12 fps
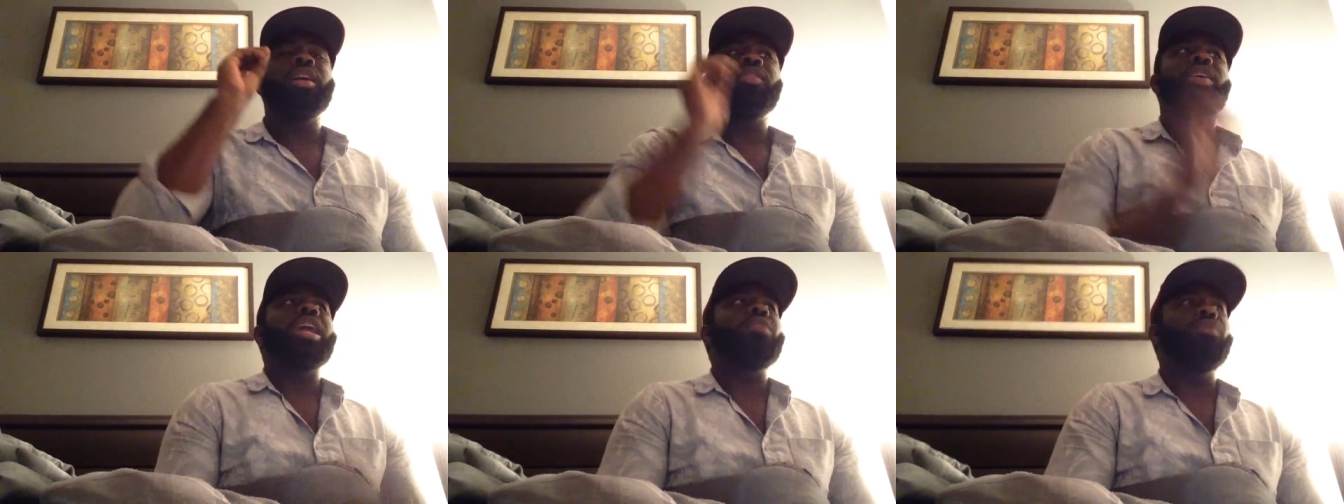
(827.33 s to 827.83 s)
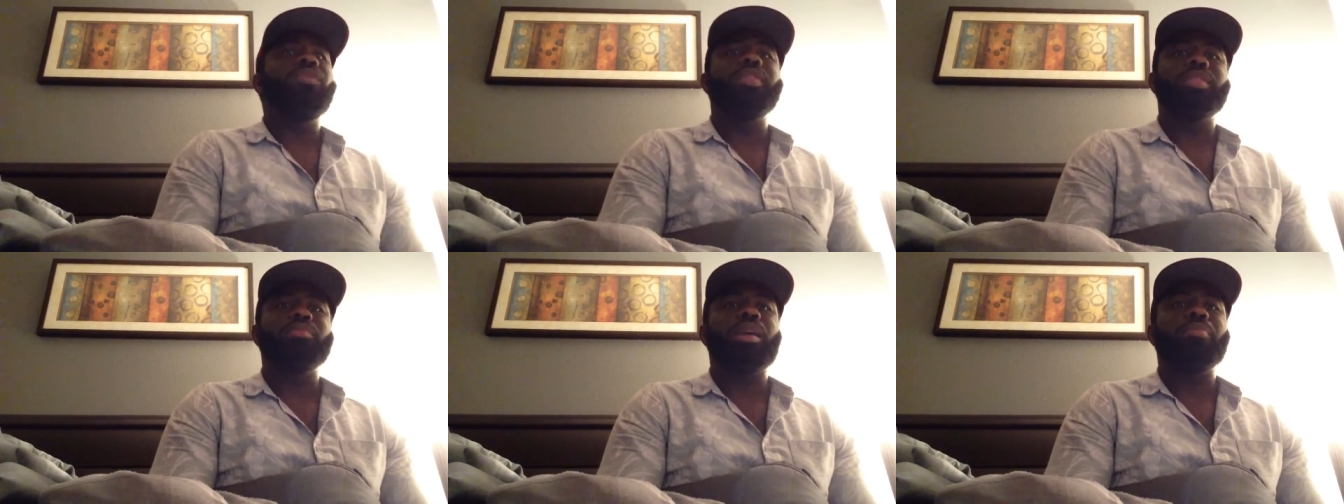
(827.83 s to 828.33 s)
then I would feel
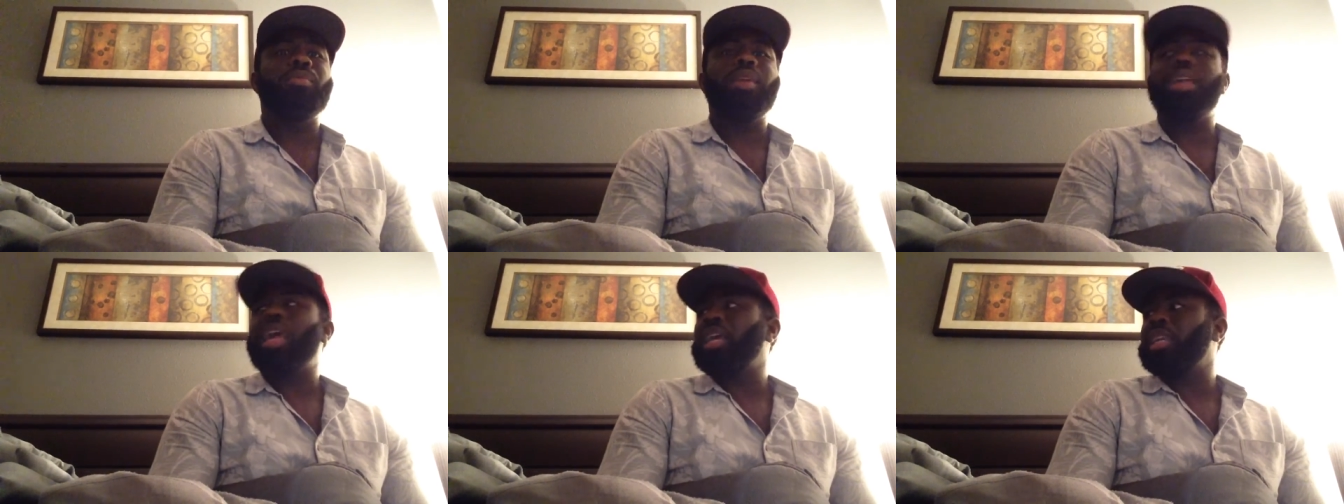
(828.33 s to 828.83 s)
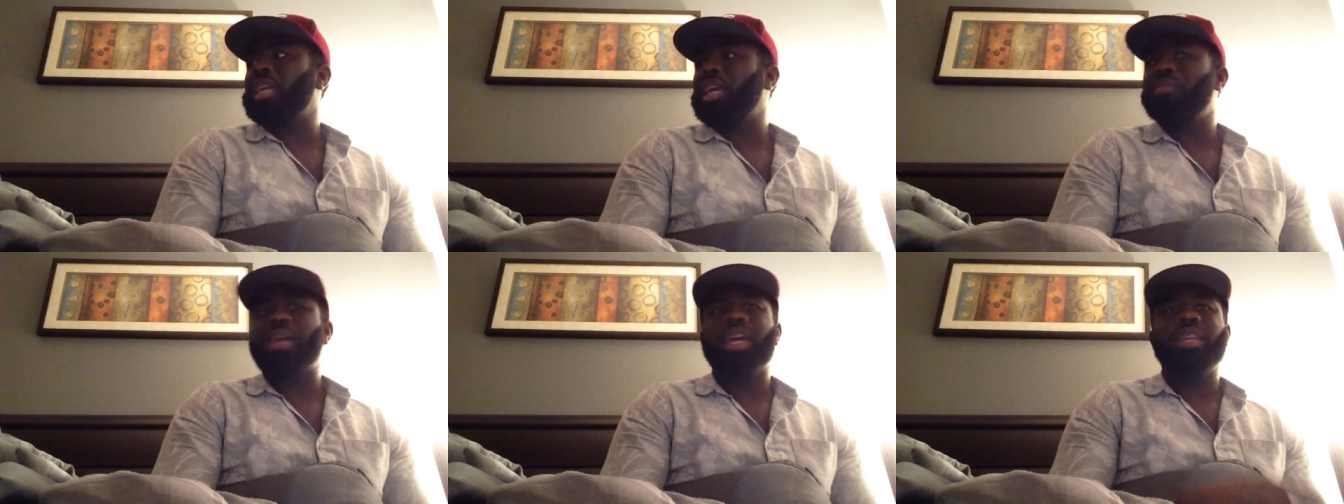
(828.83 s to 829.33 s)
some type of way like,
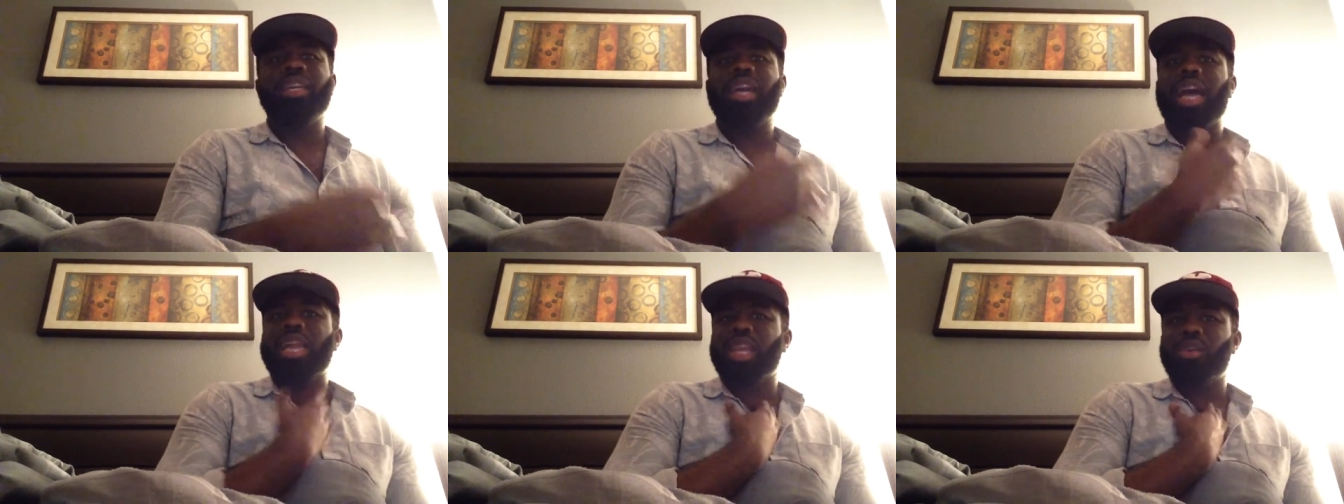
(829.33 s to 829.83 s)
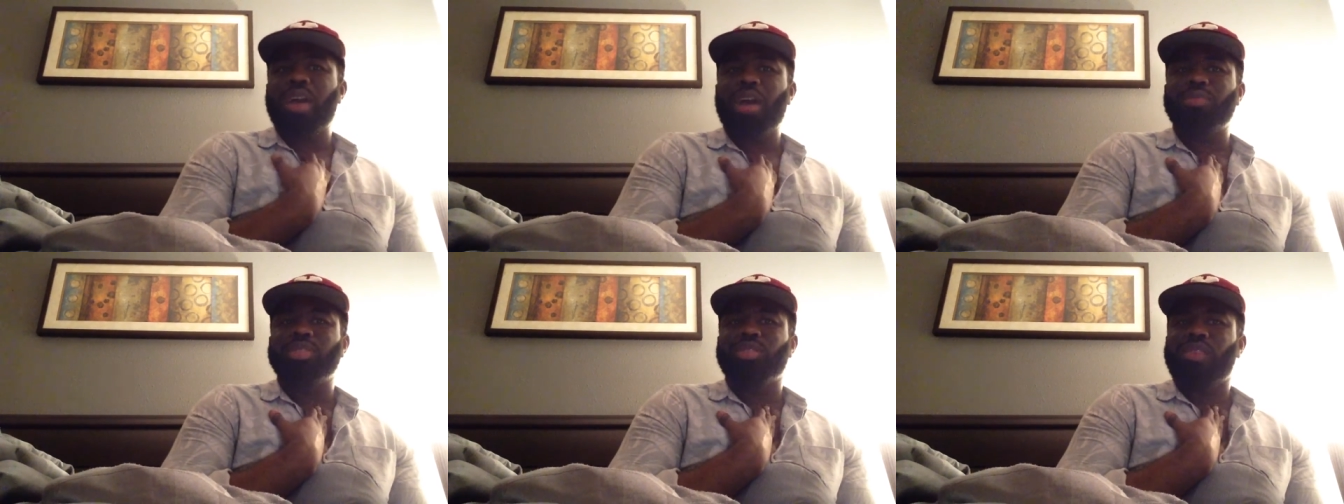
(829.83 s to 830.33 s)
damn, like nigga, I know I
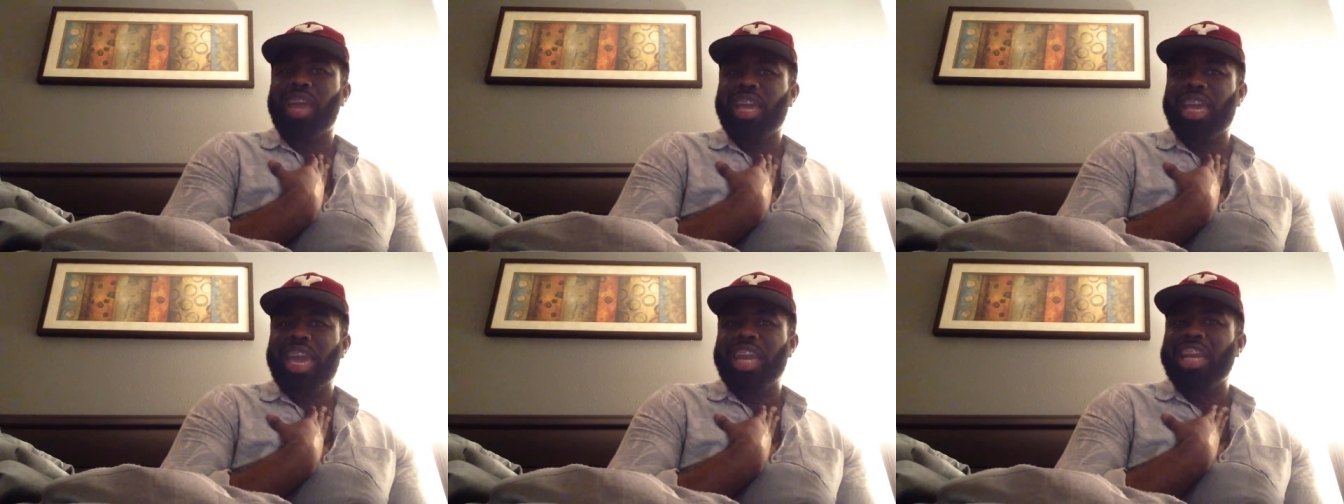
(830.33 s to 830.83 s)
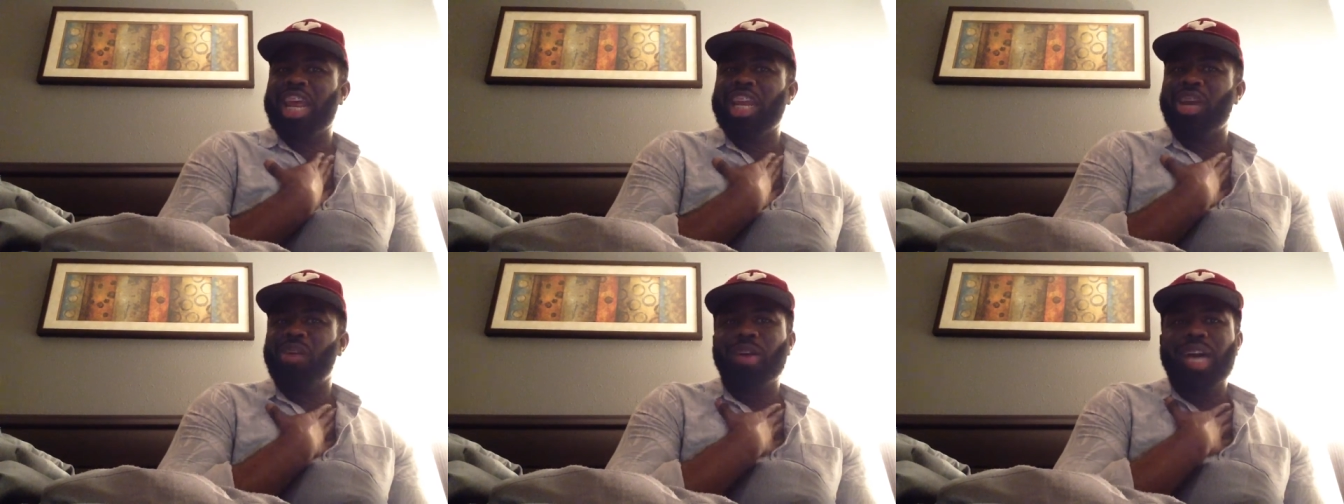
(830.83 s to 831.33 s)
was a crackhead and I
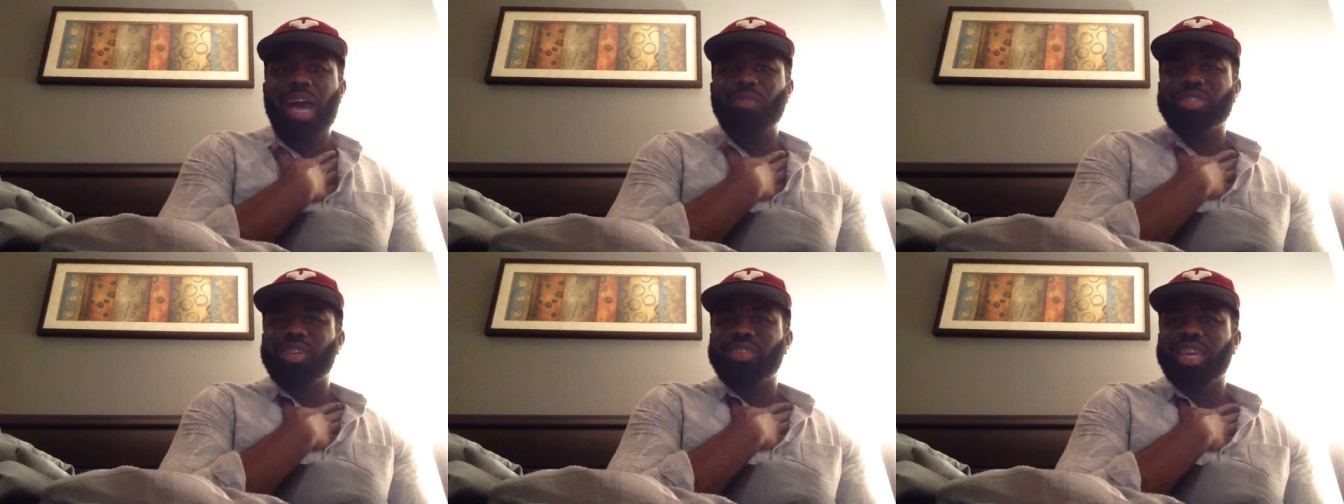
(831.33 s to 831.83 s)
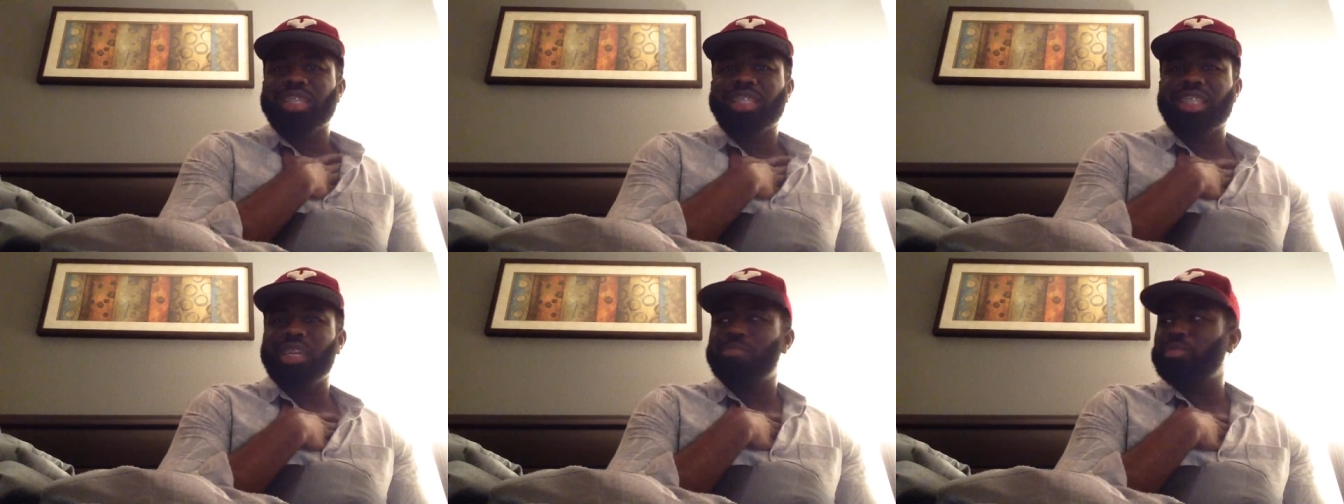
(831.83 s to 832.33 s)
know I, I was on that
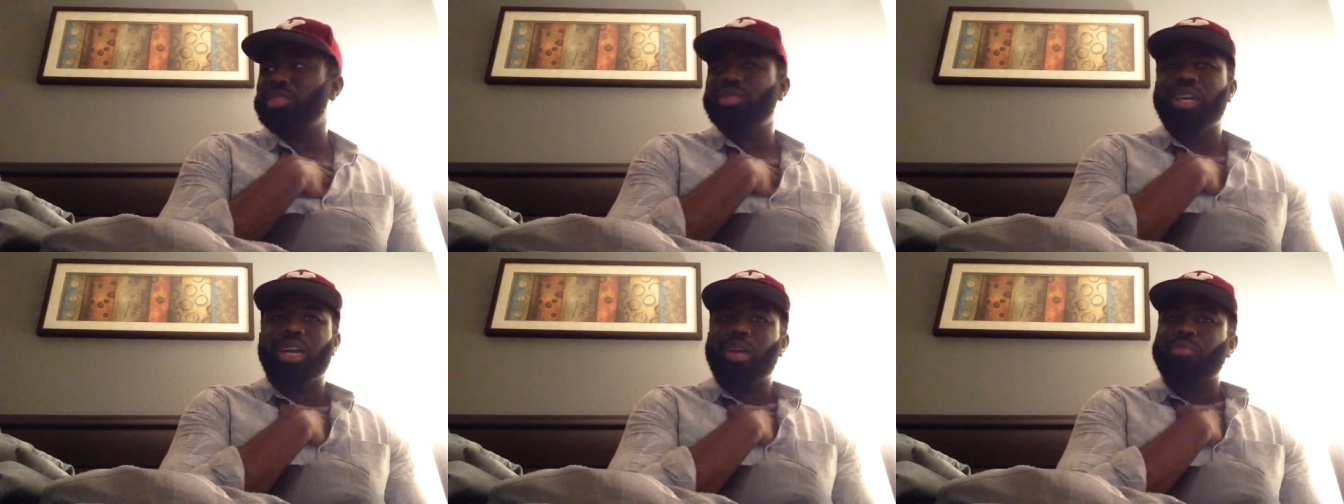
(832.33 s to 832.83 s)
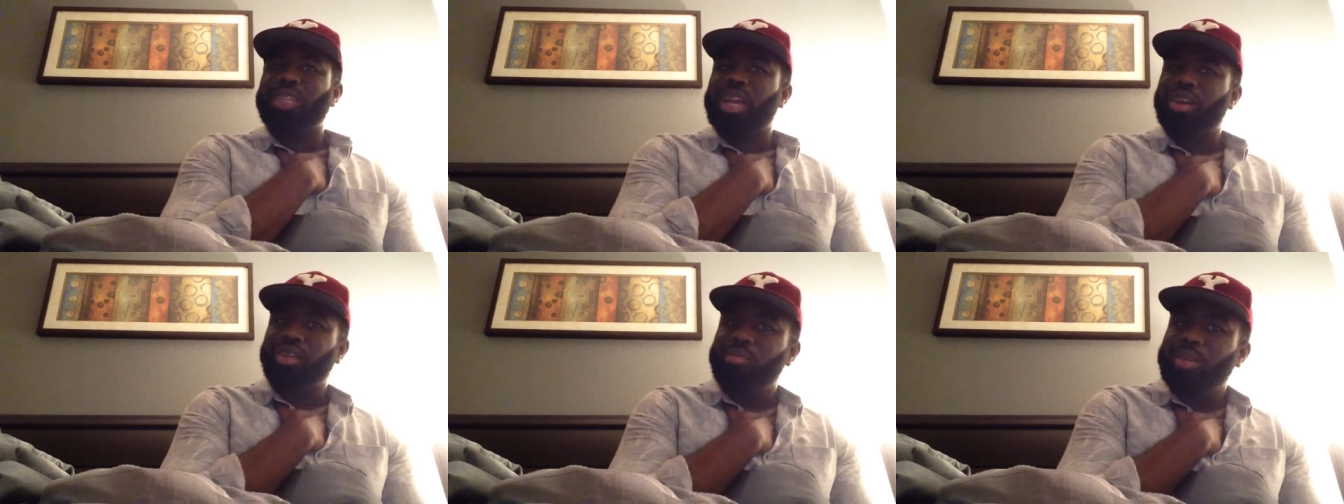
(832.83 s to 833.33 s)
shit, but you can come check
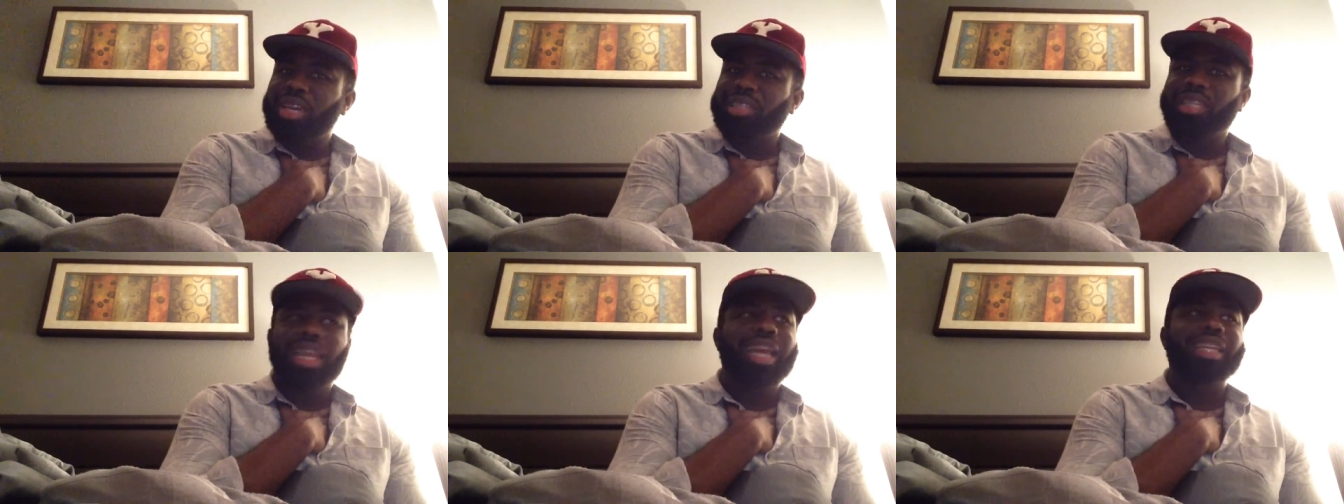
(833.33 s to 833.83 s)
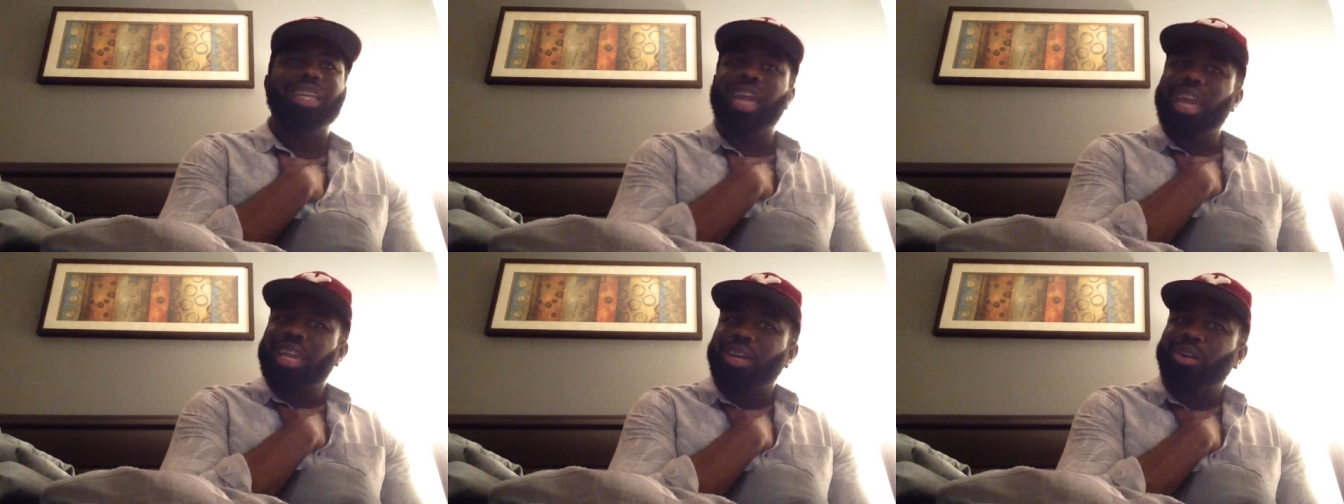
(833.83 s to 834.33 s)
on the bitch, like
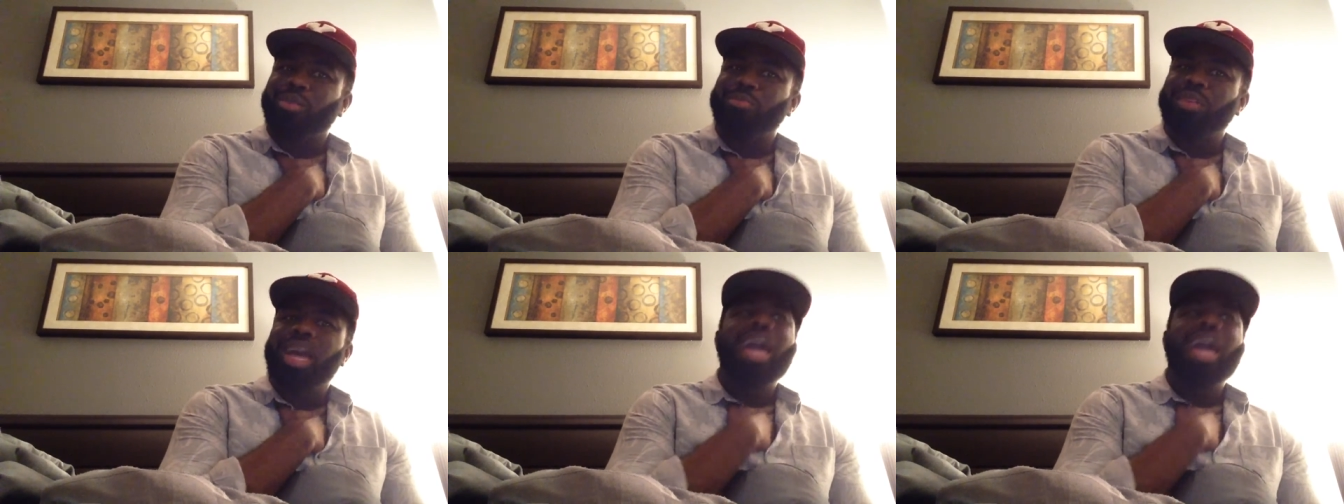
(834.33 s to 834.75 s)
damn.